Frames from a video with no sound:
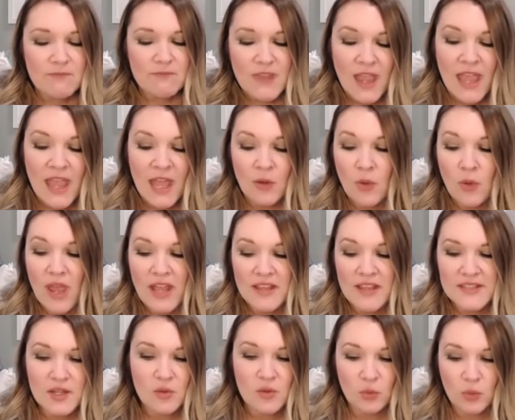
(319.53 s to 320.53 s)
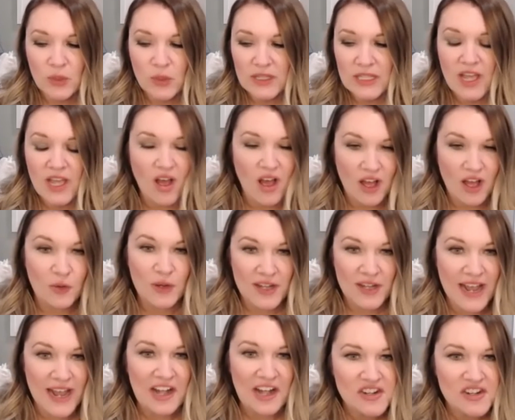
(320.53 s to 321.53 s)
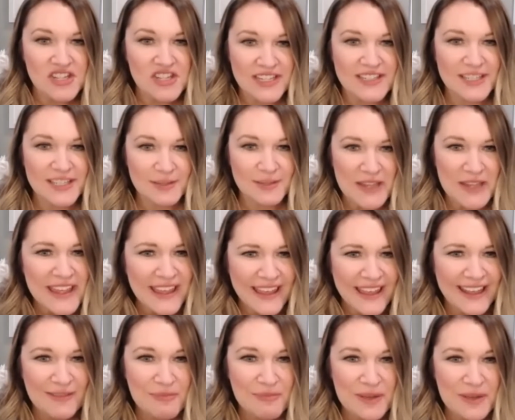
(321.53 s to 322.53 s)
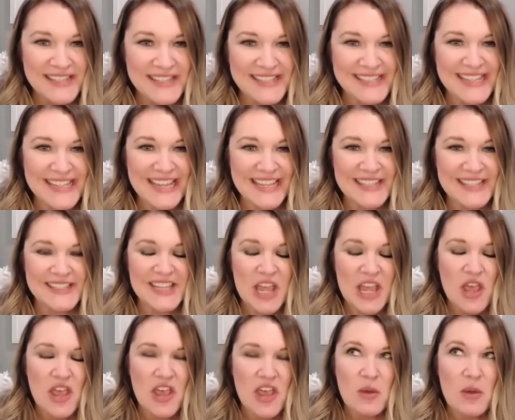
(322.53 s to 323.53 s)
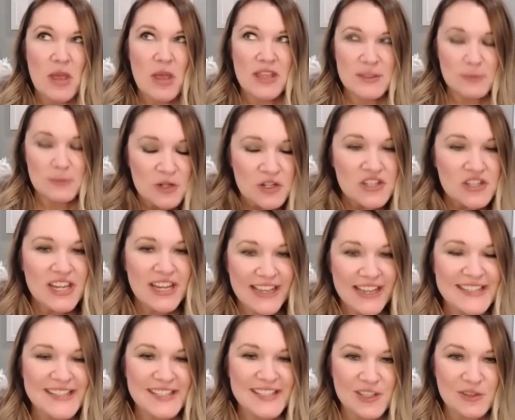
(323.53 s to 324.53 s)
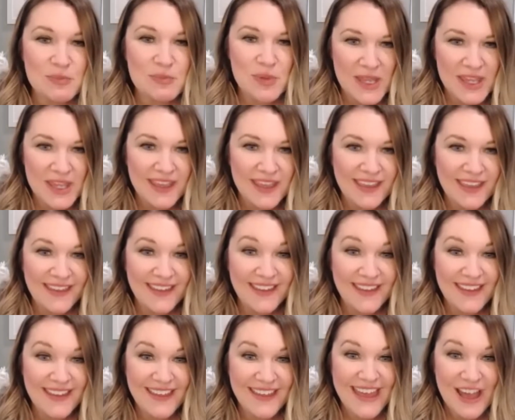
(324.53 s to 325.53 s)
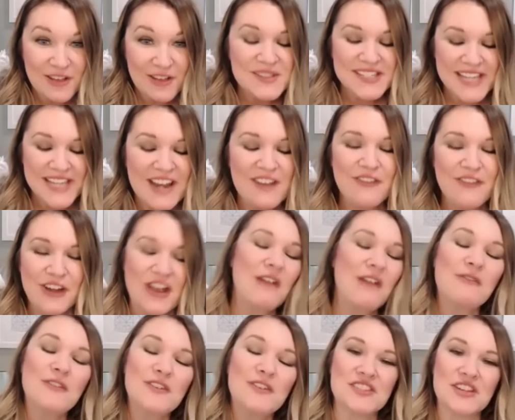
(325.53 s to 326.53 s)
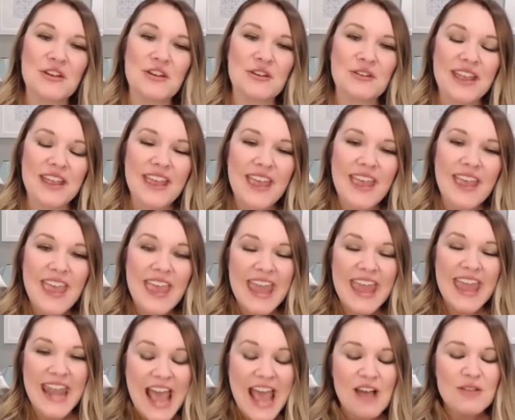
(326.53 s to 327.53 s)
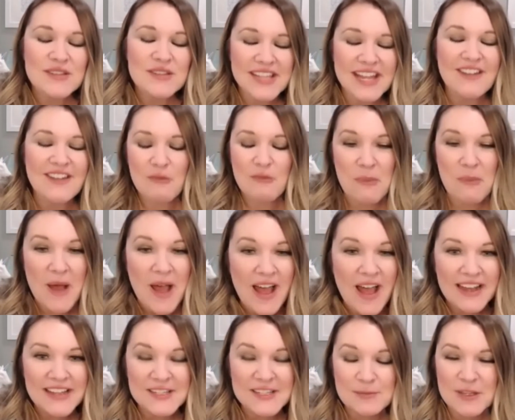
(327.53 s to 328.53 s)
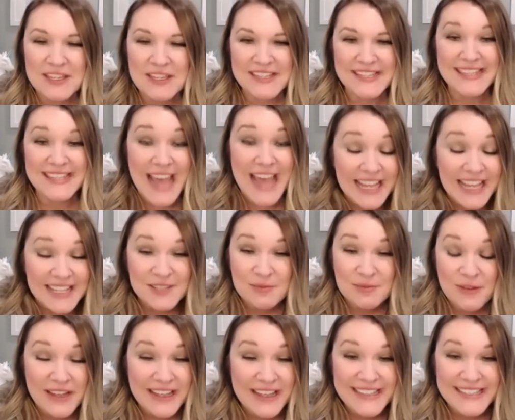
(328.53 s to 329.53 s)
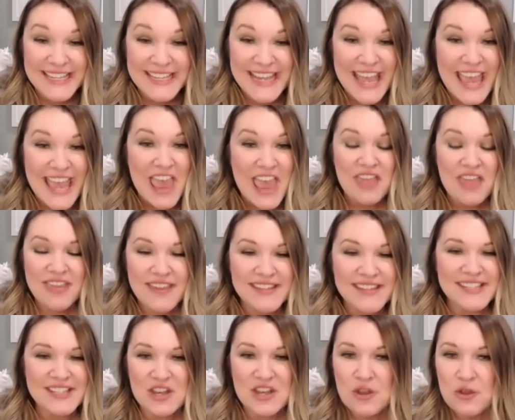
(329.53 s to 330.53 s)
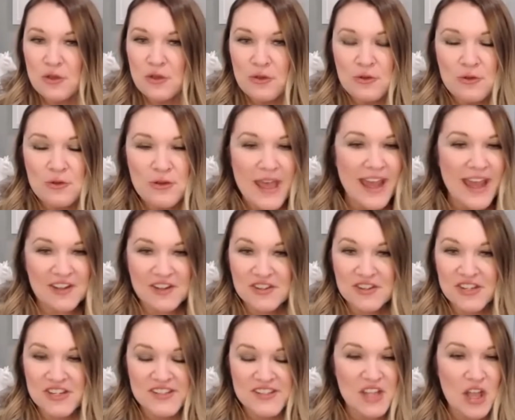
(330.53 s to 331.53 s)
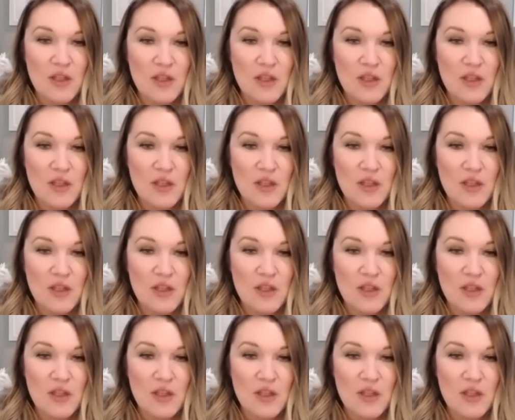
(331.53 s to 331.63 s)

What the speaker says: And it's a really awkward energy to be in, but it's pushing us to be outside of our comfort zone and outside of the box, because that's what this new energy is all